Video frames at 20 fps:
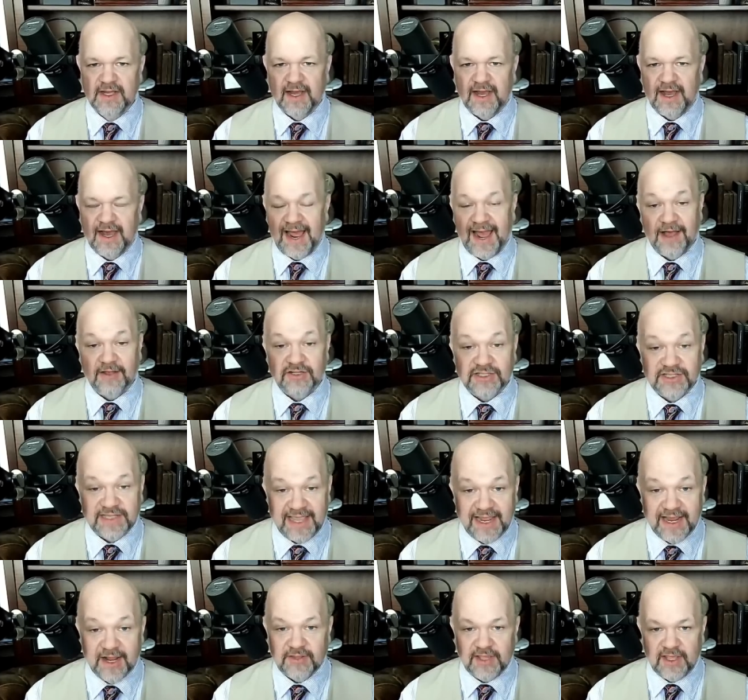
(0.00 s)
how
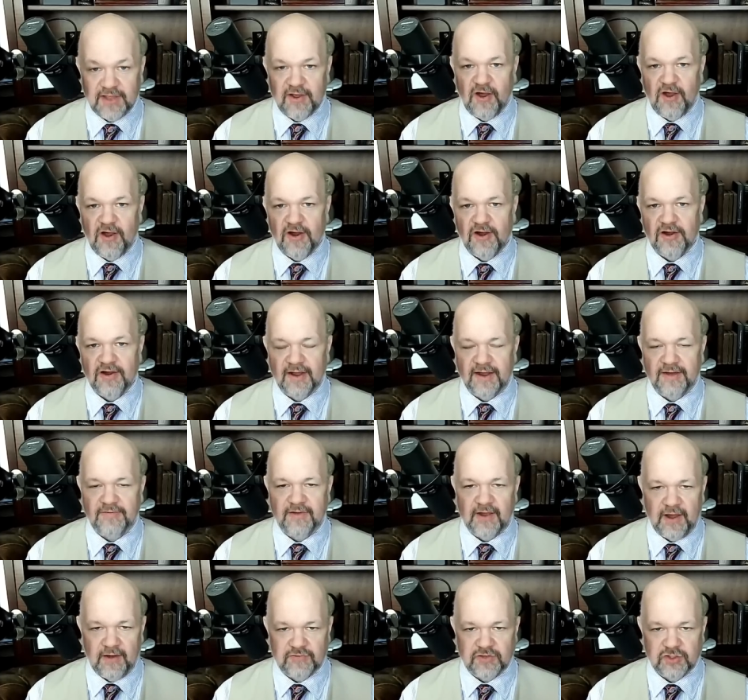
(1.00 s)
scared they are
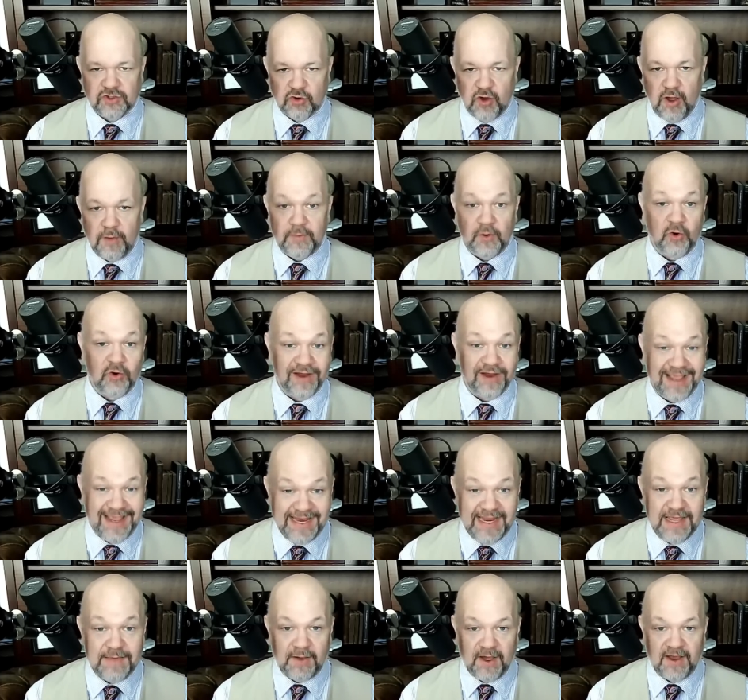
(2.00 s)
of Trump or
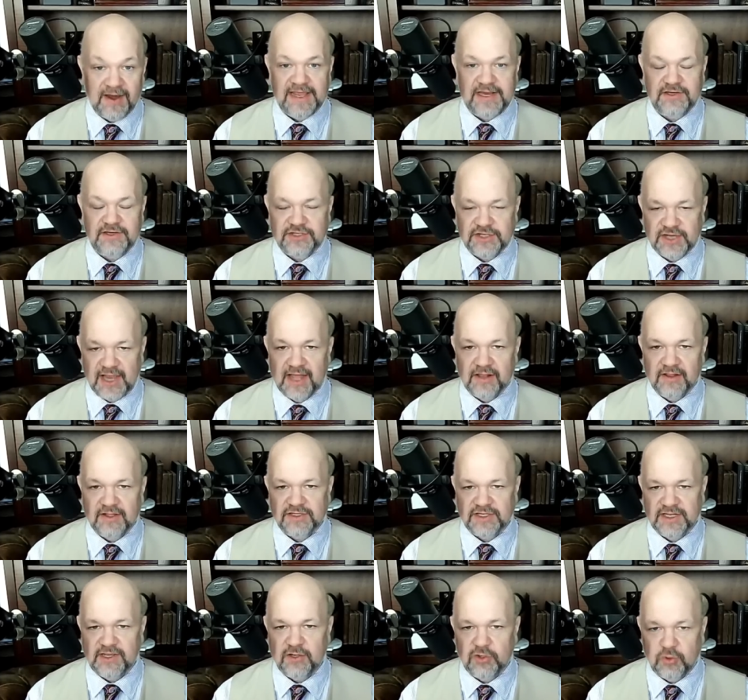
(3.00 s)
anybody
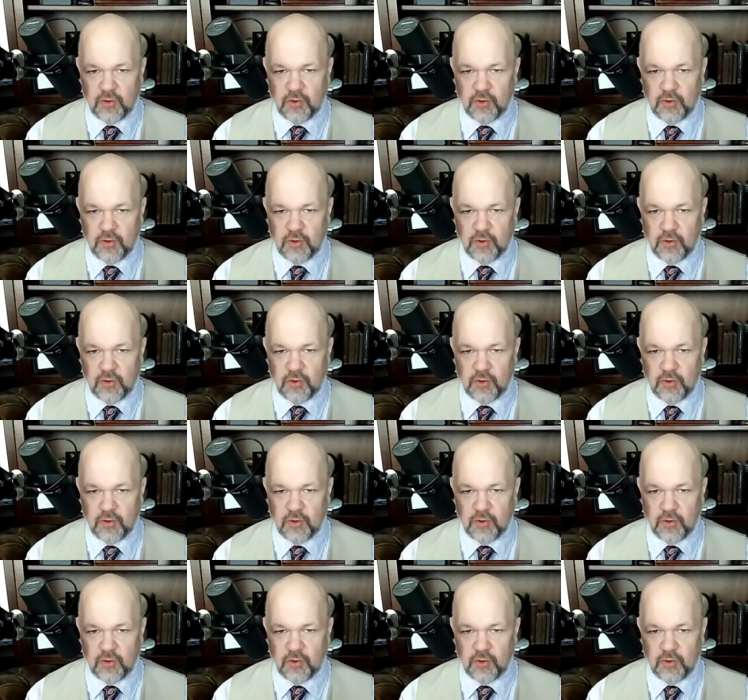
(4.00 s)
challenging,